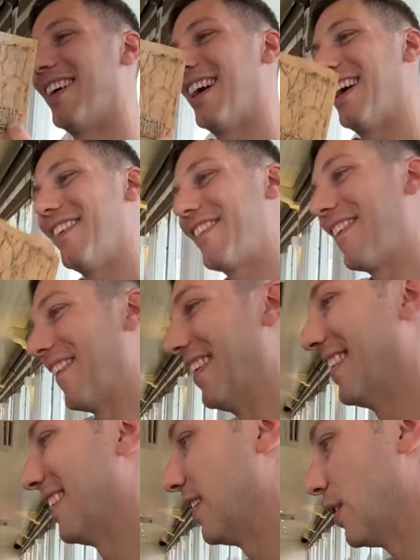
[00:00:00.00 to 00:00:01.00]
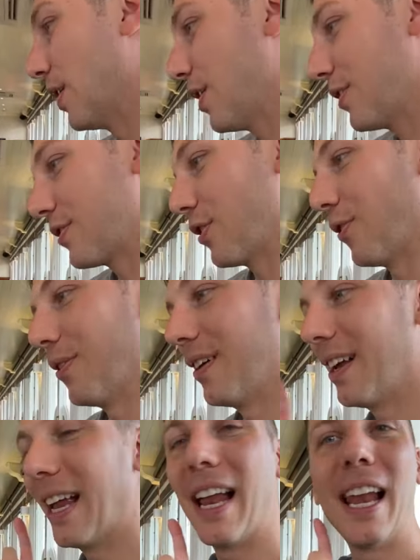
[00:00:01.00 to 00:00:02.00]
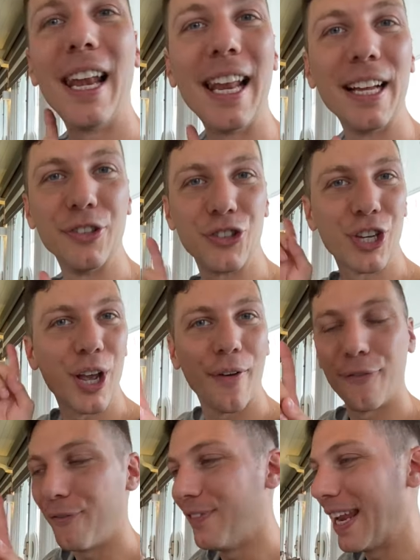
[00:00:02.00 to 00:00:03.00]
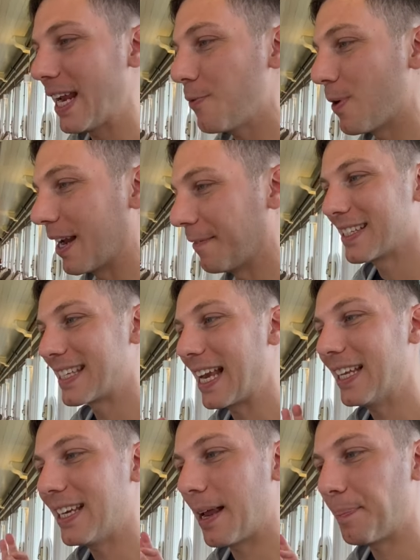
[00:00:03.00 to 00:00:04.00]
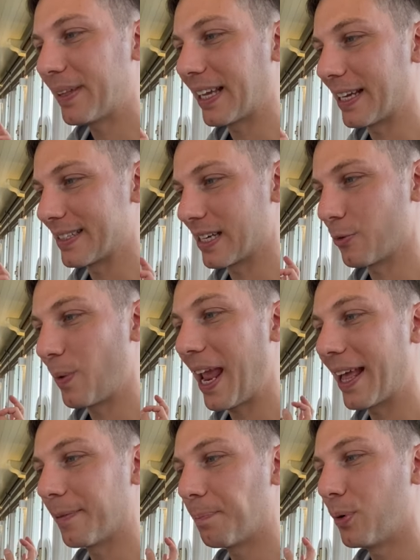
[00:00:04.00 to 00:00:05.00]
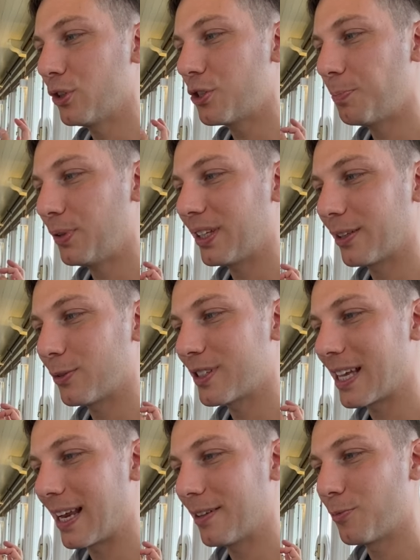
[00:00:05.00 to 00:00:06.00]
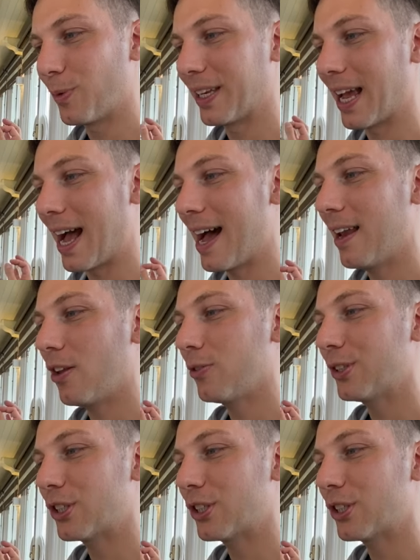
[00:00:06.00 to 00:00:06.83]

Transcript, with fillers: How cool. So, lunch. Day 1, salad and appetizer. We had poached potato salad with halong